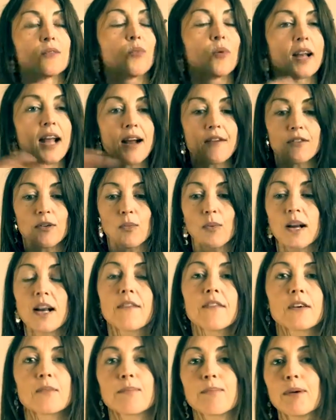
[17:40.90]
whatever,
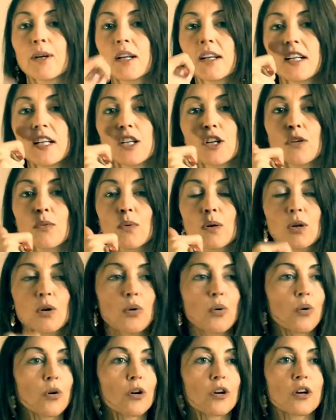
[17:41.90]
put it in your
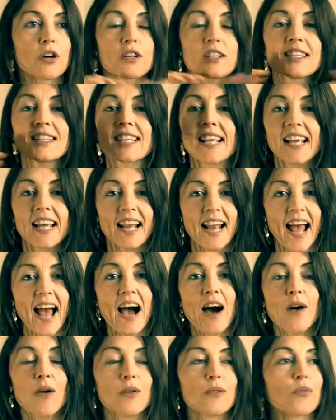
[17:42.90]
recorder, sing it
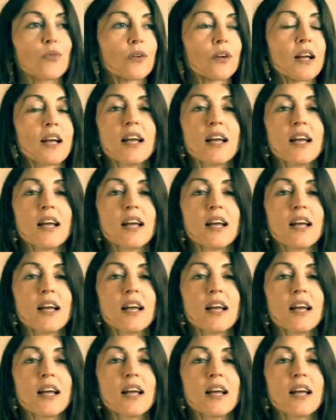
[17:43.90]
out,